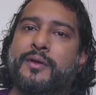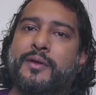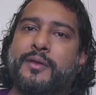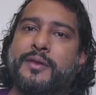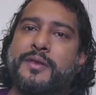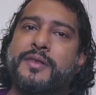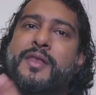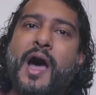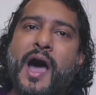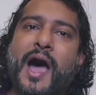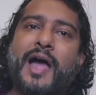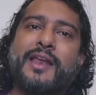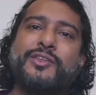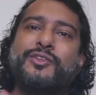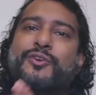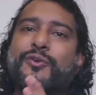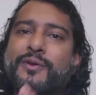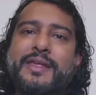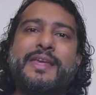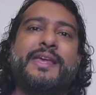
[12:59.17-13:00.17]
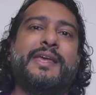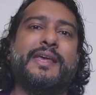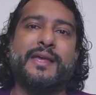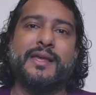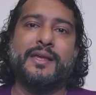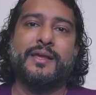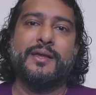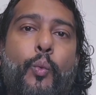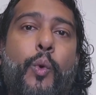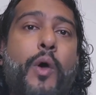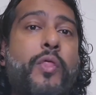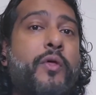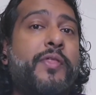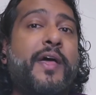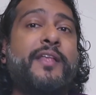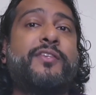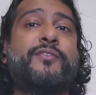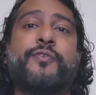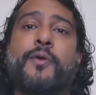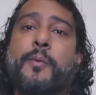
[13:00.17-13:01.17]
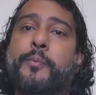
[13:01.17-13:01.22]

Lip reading: not your knee. Whether that's from